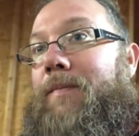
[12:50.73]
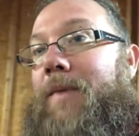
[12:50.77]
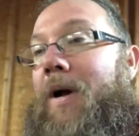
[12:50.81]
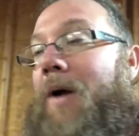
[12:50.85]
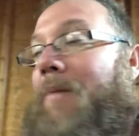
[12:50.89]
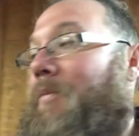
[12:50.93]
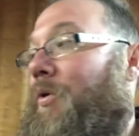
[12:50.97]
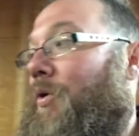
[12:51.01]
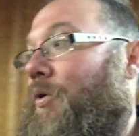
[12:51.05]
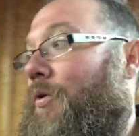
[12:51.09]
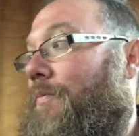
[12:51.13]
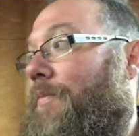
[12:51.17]

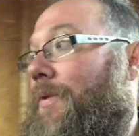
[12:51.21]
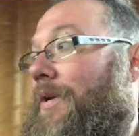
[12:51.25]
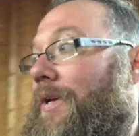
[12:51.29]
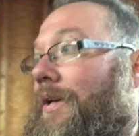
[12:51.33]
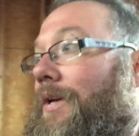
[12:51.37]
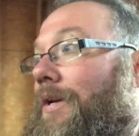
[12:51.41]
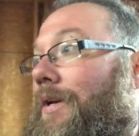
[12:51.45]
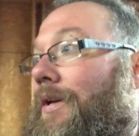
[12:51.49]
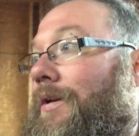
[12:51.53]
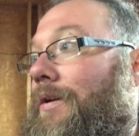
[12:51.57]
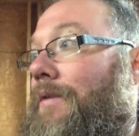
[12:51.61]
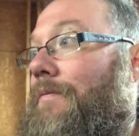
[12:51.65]
I'm gonna
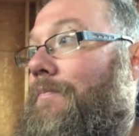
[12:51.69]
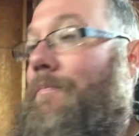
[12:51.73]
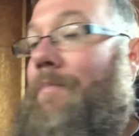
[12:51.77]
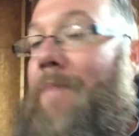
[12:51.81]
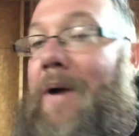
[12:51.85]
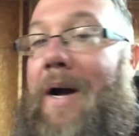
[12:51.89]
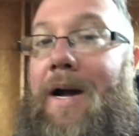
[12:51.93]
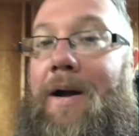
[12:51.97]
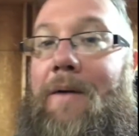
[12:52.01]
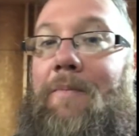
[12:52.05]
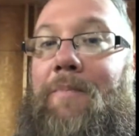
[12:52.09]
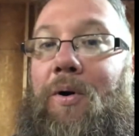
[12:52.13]
be
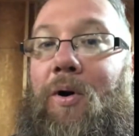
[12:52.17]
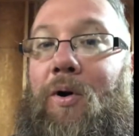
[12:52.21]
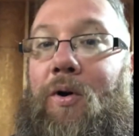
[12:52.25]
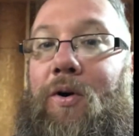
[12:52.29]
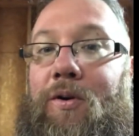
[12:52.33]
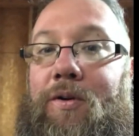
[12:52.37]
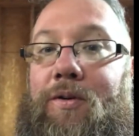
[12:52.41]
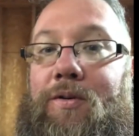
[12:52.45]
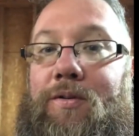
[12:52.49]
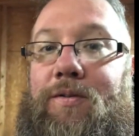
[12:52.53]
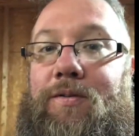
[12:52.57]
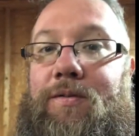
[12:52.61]
buying
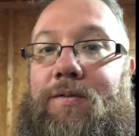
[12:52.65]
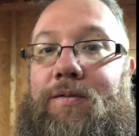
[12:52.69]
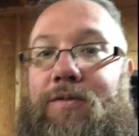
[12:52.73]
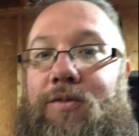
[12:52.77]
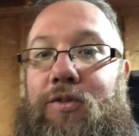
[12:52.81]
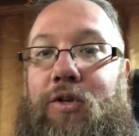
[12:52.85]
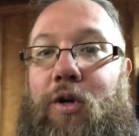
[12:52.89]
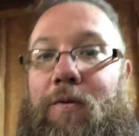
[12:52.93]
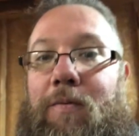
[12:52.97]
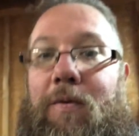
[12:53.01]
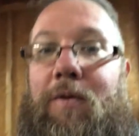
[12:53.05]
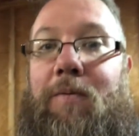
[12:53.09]
parts,
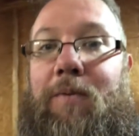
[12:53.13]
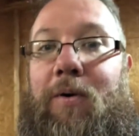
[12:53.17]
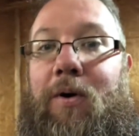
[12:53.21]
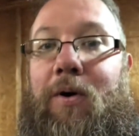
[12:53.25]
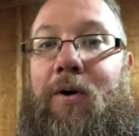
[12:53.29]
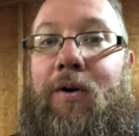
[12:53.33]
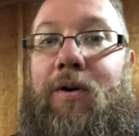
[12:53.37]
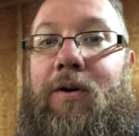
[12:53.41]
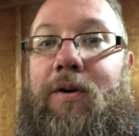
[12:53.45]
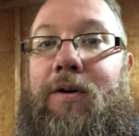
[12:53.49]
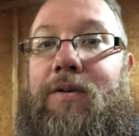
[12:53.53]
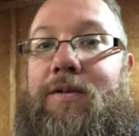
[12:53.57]
turbo
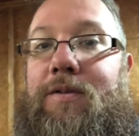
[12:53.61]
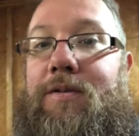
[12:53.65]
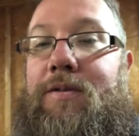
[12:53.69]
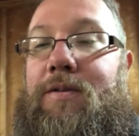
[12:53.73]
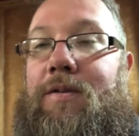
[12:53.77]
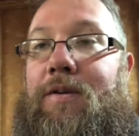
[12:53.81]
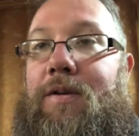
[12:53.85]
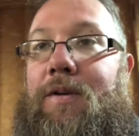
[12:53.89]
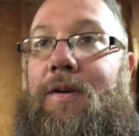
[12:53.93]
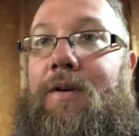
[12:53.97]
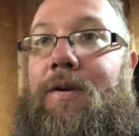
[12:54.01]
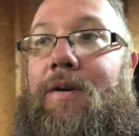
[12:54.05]
parts,
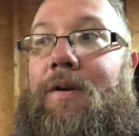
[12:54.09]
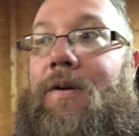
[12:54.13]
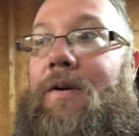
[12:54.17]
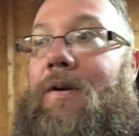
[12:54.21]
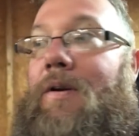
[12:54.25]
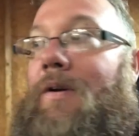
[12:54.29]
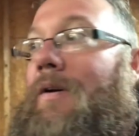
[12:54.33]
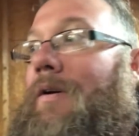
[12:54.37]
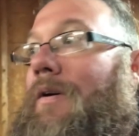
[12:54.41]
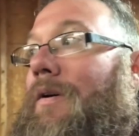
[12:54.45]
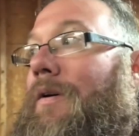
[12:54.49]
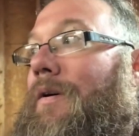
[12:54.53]

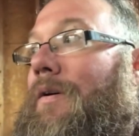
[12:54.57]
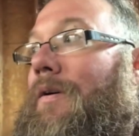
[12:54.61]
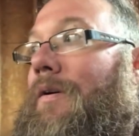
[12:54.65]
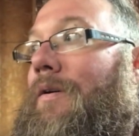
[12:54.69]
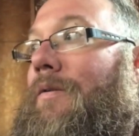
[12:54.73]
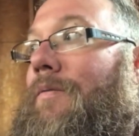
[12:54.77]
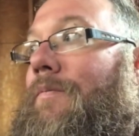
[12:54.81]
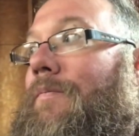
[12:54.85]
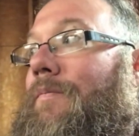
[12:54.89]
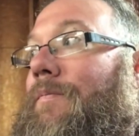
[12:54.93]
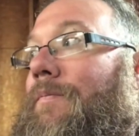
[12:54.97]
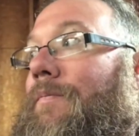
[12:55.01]

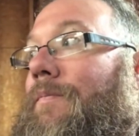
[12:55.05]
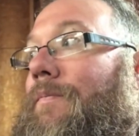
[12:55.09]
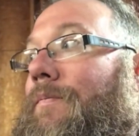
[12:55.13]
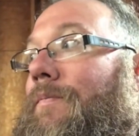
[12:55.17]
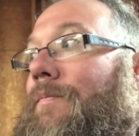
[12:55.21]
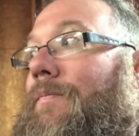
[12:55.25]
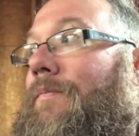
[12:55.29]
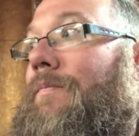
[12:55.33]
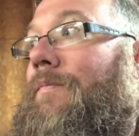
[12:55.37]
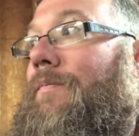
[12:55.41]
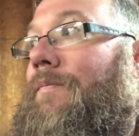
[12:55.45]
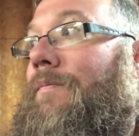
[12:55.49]
um,
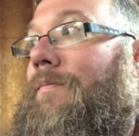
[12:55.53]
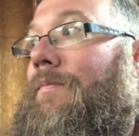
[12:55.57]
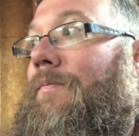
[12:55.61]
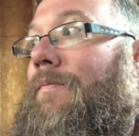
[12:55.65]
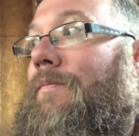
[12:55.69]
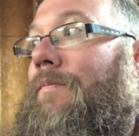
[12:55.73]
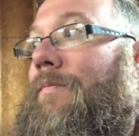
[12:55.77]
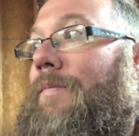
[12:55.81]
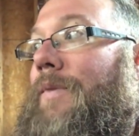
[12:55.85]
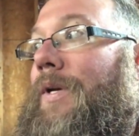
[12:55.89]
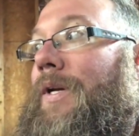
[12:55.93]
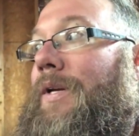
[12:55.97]

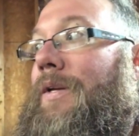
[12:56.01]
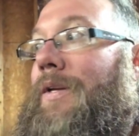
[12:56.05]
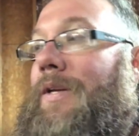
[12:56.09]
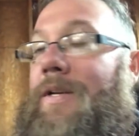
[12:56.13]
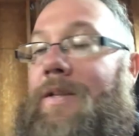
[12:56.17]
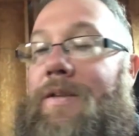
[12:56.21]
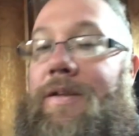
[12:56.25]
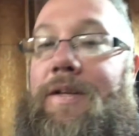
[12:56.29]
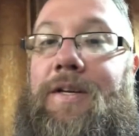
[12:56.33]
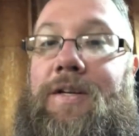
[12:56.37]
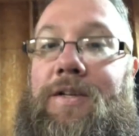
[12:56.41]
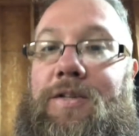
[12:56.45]
and
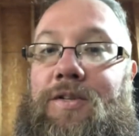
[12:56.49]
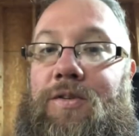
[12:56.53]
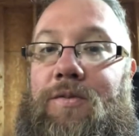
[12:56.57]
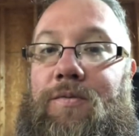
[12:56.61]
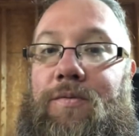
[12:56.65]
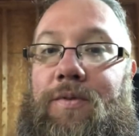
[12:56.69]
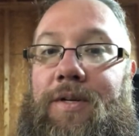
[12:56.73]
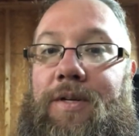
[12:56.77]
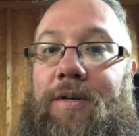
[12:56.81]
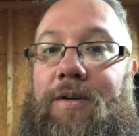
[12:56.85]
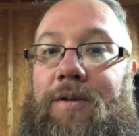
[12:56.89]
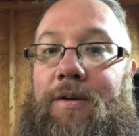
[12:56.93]
getting the engine
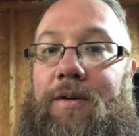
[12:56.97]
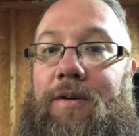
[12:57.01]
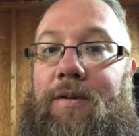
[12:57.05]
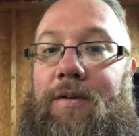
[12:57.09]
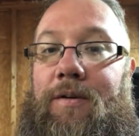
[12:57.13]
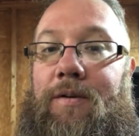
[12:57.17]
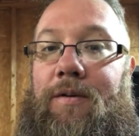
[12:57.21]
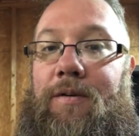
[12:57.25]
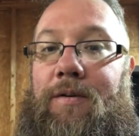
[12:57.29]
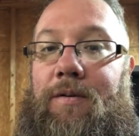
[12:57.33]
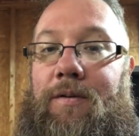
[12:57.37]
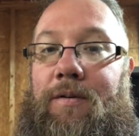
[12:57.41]

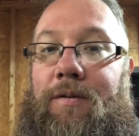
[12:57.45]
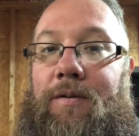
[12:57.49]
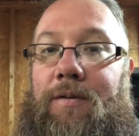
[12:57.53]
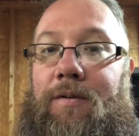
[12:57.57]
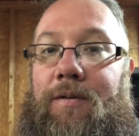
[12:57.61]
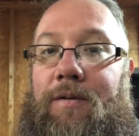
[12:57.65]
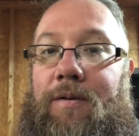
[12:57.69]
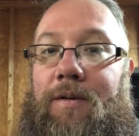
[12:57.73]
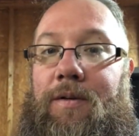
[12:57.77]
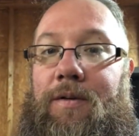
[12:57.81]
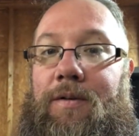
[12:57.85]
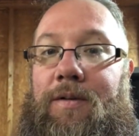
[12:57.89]
redone,
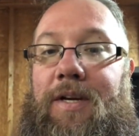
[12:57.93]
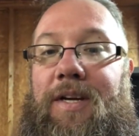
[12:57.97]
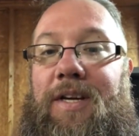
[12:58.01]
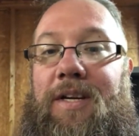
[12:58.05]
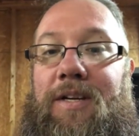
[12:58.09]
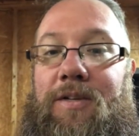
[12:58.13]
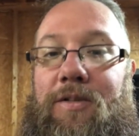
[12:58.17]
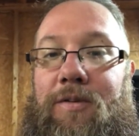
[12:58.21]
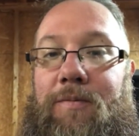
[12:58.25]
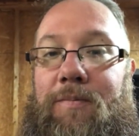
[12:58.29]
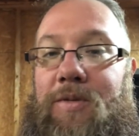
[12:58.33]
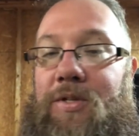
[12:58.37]
taking
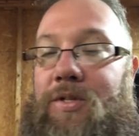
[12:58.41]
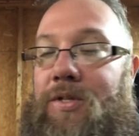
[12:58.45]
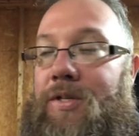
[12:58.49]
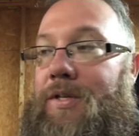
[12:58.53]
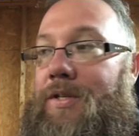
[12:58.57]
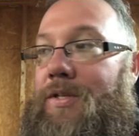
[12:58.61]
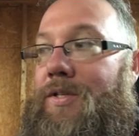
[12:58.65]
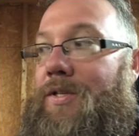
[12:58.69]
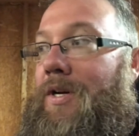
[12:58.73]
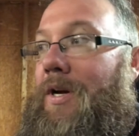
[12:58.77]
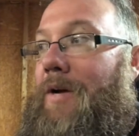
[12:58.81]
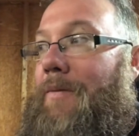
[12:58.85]
it to
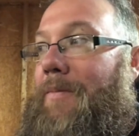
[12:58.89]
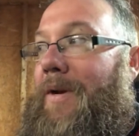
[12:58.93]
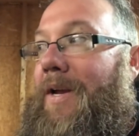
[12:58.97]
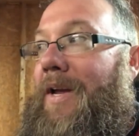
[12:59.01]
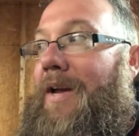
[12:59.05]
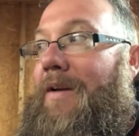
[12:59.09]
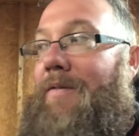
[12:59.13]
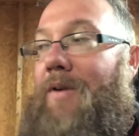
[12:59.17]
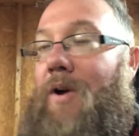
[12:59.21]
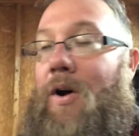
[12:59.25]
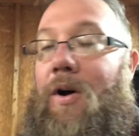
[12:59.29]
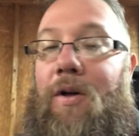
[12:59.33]
machine shop and
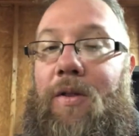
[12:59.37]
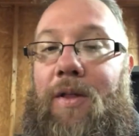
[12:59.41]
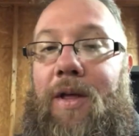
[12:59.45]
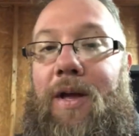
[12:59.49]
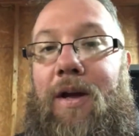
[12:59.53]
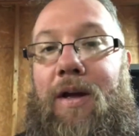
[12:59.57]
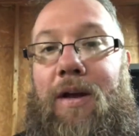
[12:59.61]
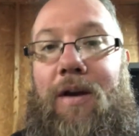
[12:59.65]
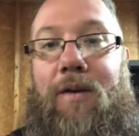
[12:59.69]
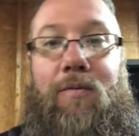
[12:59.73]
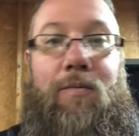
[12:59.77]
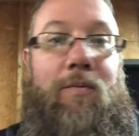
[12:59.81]
having all
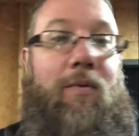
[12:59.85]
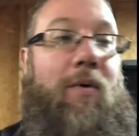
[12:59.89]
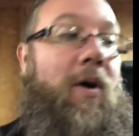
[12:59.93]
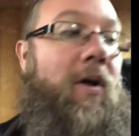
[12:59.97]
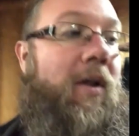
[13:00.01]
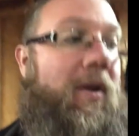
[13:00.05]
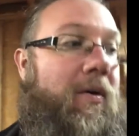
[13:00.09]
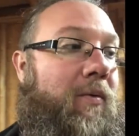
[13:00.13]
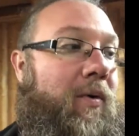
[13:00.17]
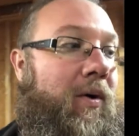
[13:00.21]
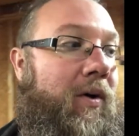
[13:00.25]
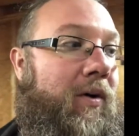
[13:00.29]
that all
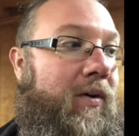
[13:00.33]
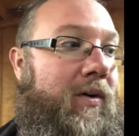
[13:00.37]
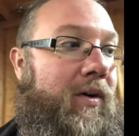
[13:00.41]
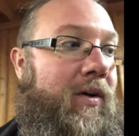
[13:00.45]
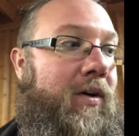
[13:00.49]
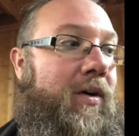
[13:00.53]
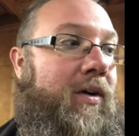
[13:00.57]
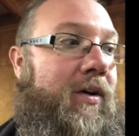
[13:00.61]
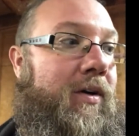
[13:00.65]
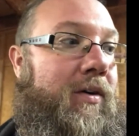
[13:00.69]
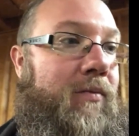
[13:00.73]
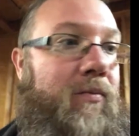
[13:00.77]
that work
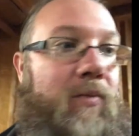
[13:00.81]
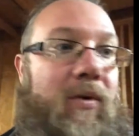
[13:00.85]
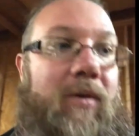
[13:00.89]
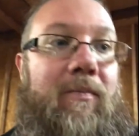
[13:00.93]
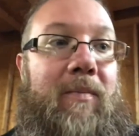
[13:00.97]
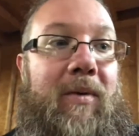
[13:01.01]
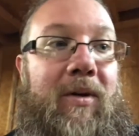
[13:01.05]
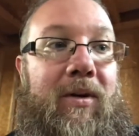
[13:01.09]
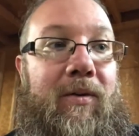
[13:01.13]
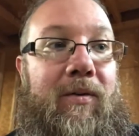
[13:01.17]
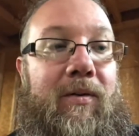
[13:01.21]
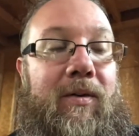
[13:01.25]
done and
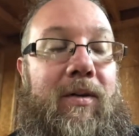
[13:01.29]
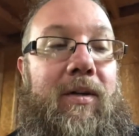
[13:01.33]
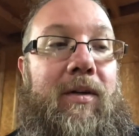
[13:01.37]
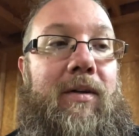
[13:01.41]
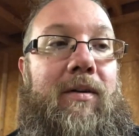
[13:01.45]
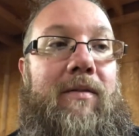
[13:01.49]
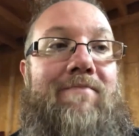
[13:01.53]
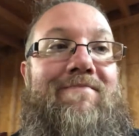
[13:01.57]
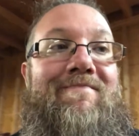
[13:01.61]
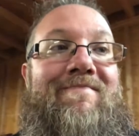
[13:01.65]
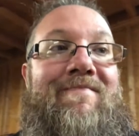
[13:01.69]
rebuilding it.